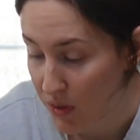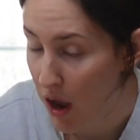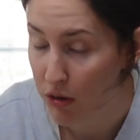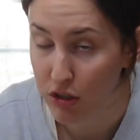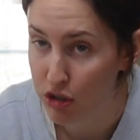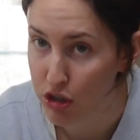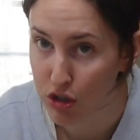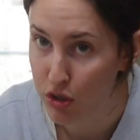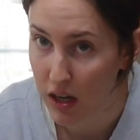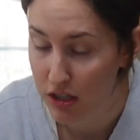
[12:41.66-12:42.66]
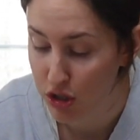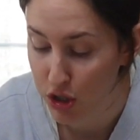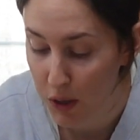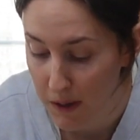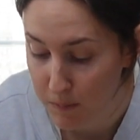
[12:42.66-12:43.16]
i would encourage you guys to
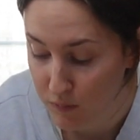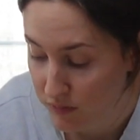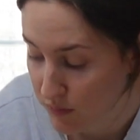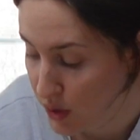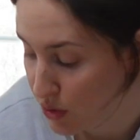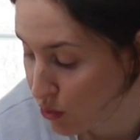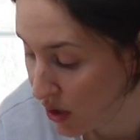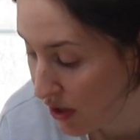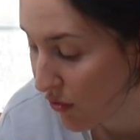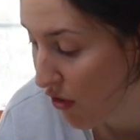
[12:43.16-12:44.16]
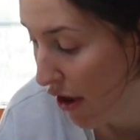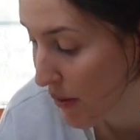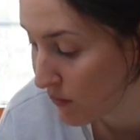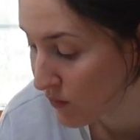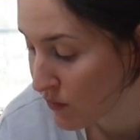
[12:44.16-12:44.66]
do it it's really
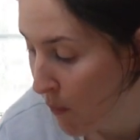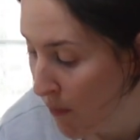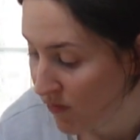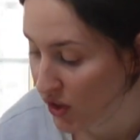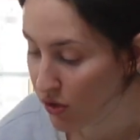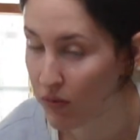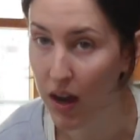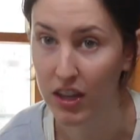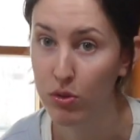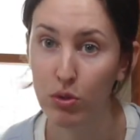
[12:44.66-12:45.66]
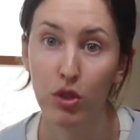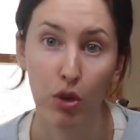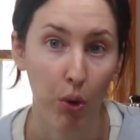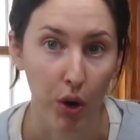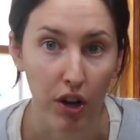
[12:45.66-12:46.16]
fun i used a
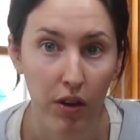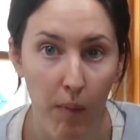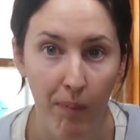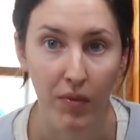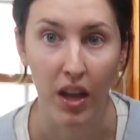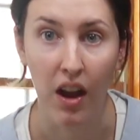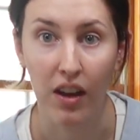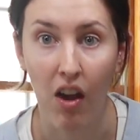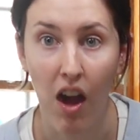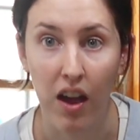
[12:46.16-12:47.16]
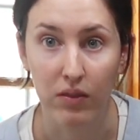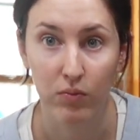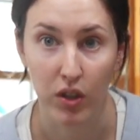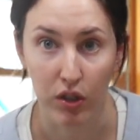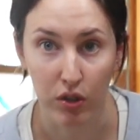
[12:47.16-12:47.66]
quart and i
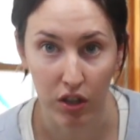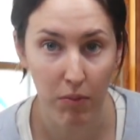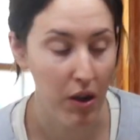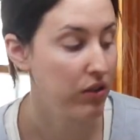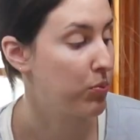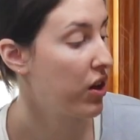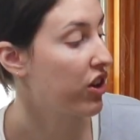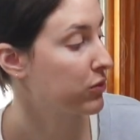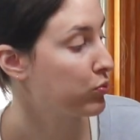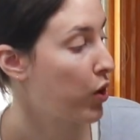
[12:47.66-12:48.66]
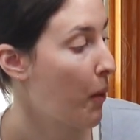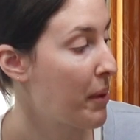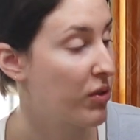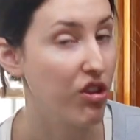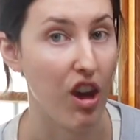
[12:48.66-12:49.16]
got a good amount of butter i
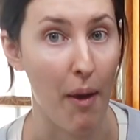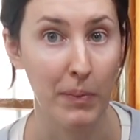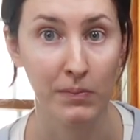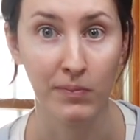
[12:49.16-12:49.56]
mean look at that